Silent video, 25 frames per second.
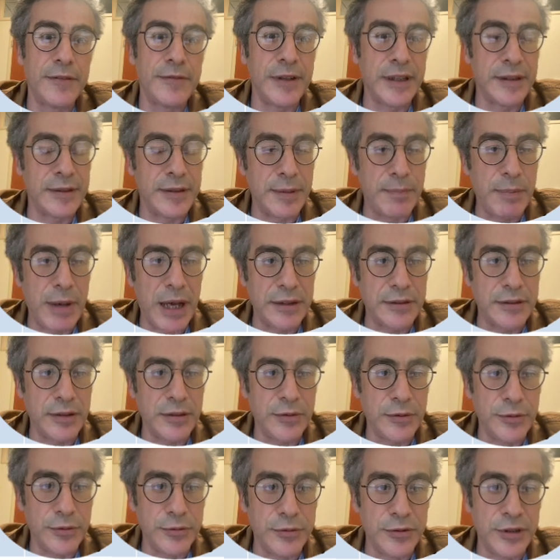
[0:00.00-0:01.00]
with the
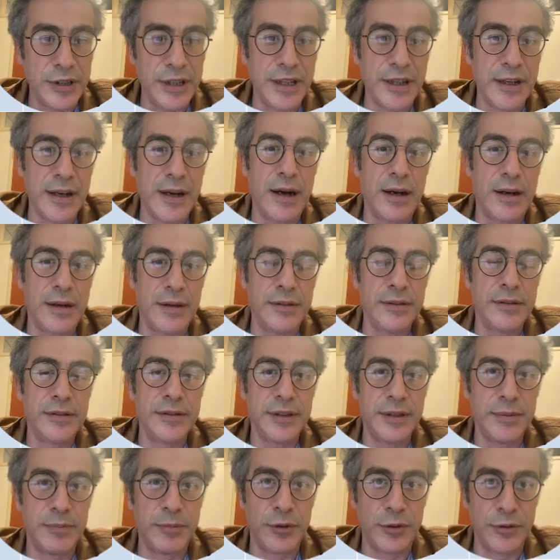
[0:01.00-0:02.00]
PETALUTE are
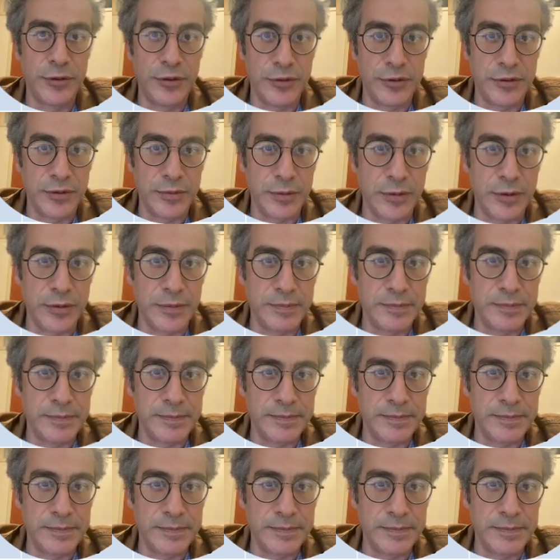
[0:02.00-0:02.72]
reproducible.